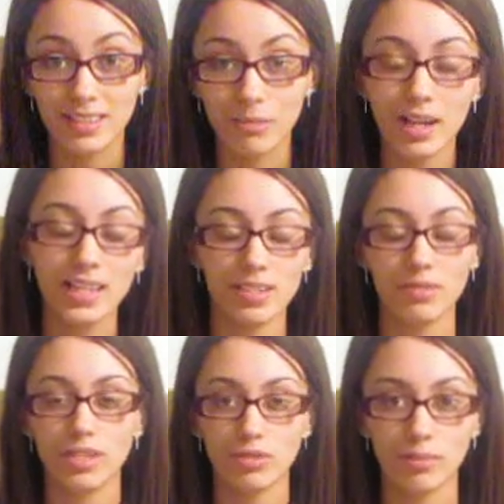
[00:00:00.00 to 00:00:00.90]
Well, he doesn't
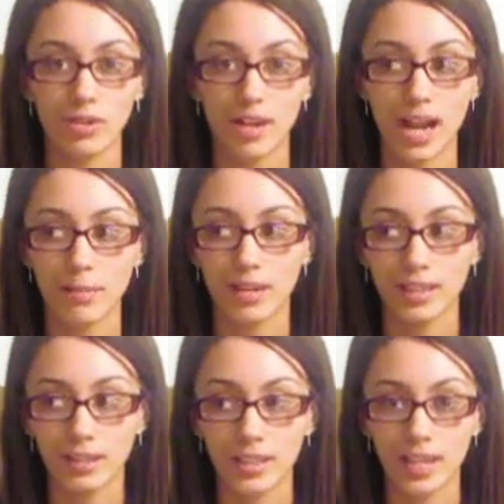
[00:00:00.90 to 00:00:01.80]
really scream and cry, but,
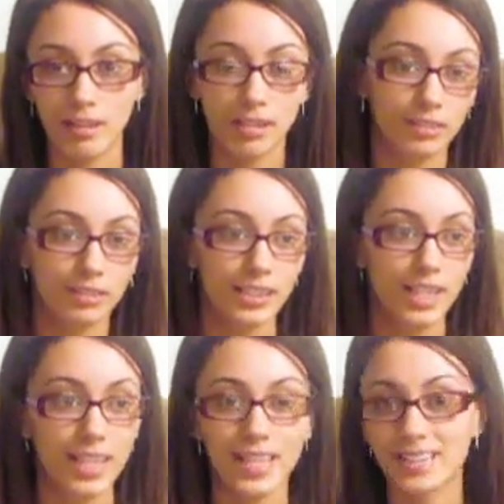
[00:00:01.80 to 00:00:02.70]
you know,
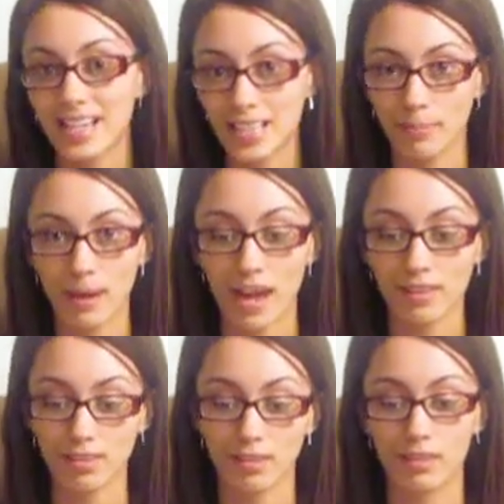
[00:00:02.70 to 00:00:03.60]
he finds
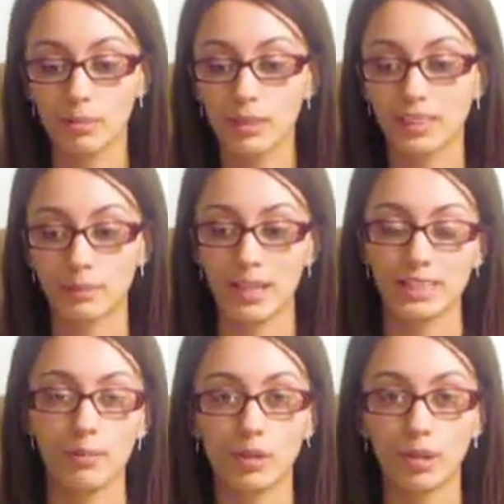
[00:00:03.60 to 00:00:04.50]
bath, so he'll be at the
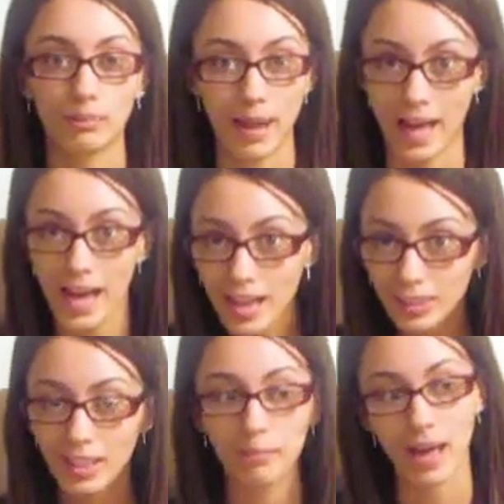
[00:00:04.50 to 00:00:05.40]
bathtub going, bath,
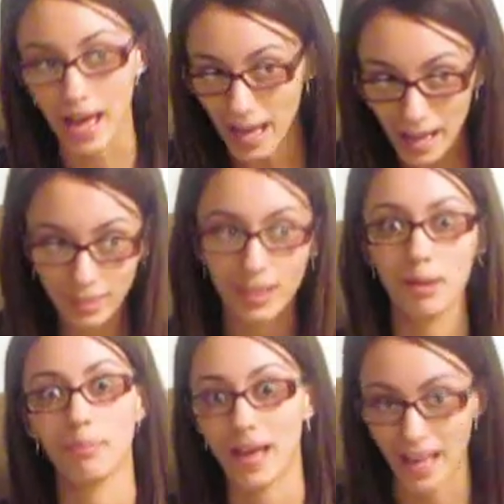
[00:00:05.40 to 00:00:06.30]
bath,
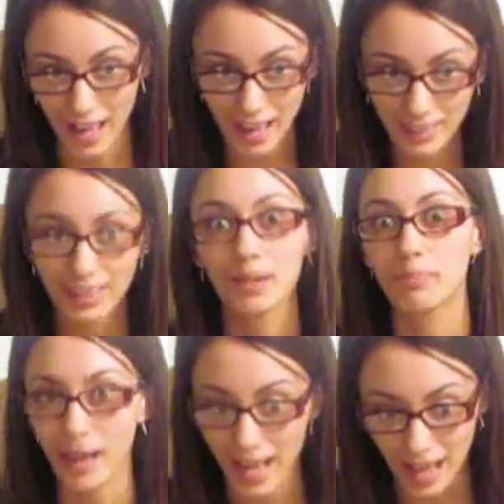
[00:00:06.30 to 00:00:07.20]
bath,
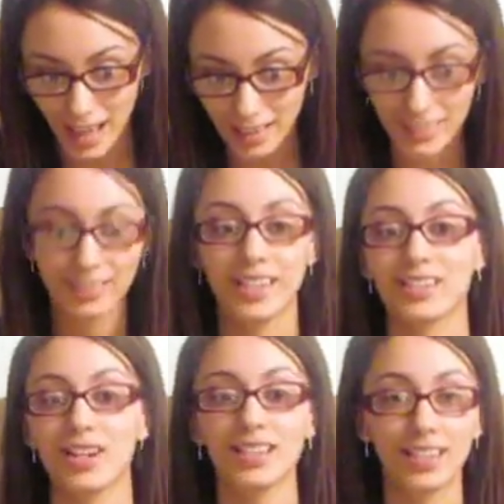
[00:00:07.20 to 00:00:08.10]
bath, and like
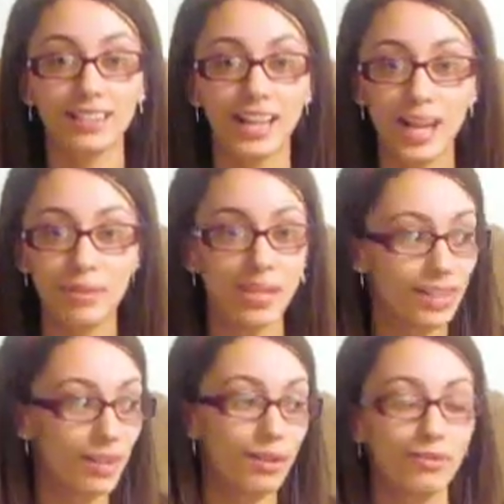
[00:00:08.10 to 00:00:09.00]
trying to climb
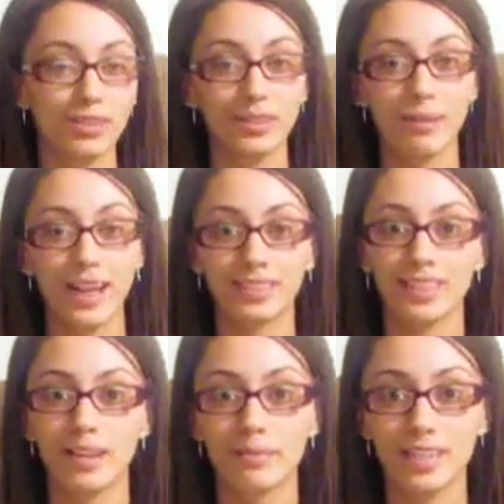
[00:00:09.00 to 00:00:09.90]
in over the
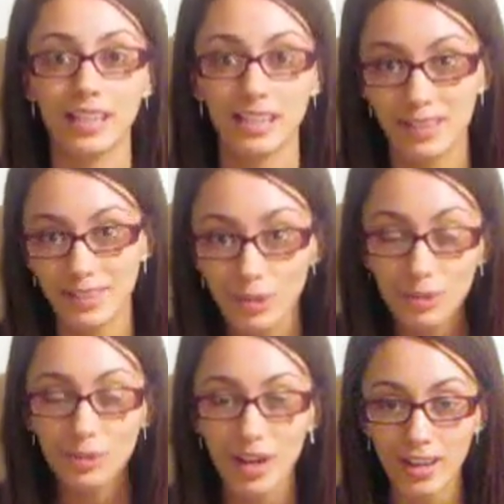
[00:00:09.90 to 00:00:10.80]
bathtub to get into
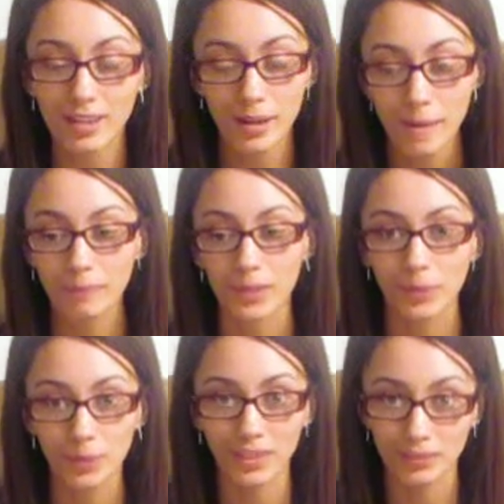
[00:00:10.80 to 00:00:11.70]
the water
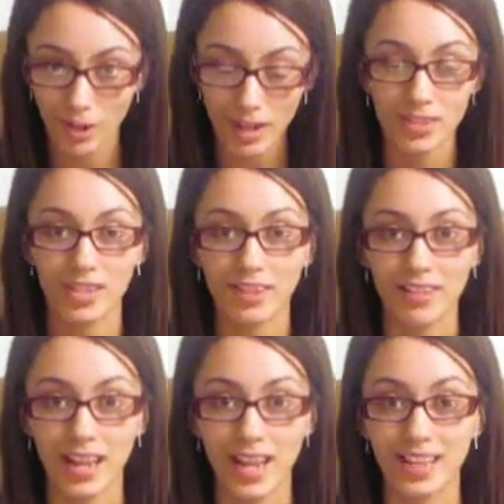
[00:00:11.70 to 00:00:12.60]
when the water's not
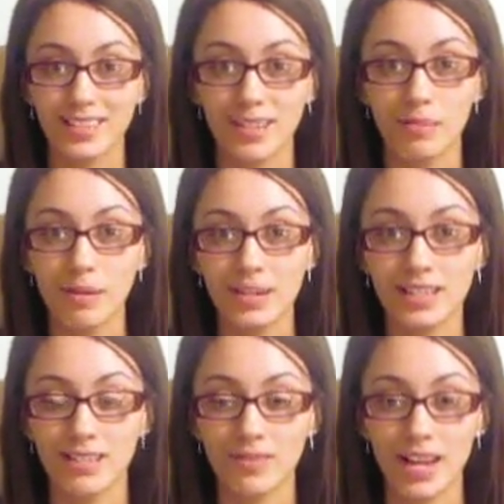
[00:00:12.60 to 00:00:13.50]
ready yet. So my
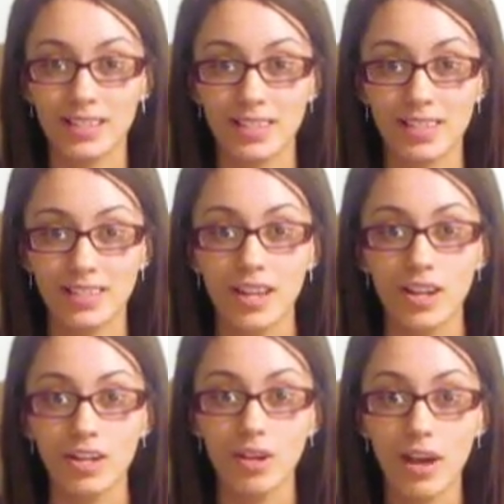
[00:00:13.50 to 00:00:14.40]
biggest advice is
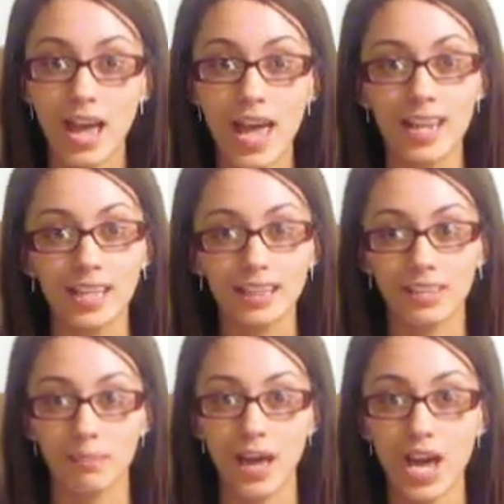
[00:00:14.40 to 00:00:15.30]
go ahead and get
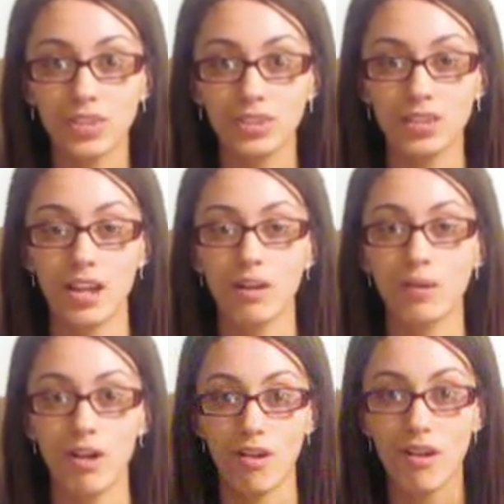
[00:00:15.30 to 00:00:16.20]
the bathtub
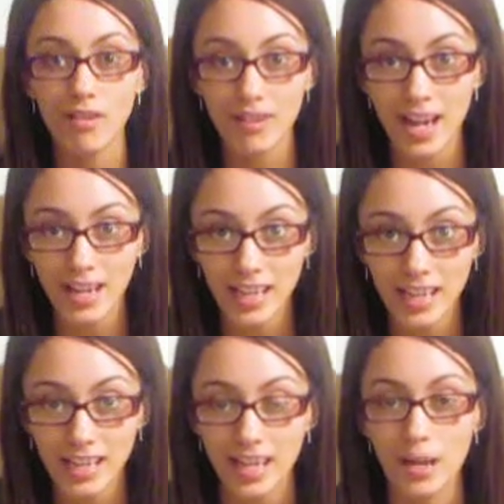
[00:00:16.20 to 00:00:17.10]
all
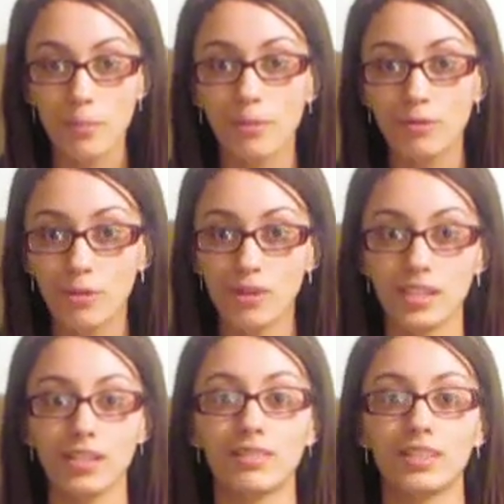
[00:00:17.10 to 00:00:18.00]
ready before
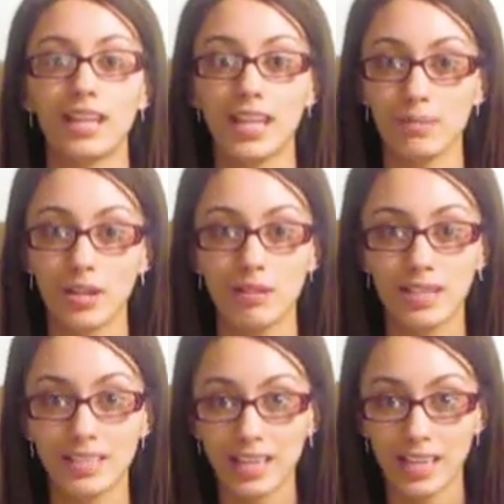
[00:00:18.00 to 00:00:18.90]
you even let him know
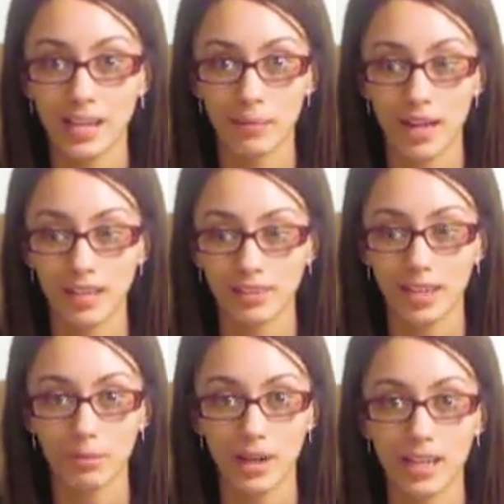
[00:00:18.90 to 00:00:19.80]
he's getting a bath.
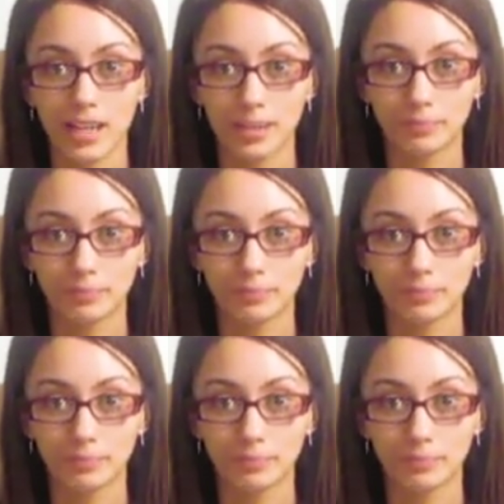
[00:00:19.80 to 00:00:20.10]
That way,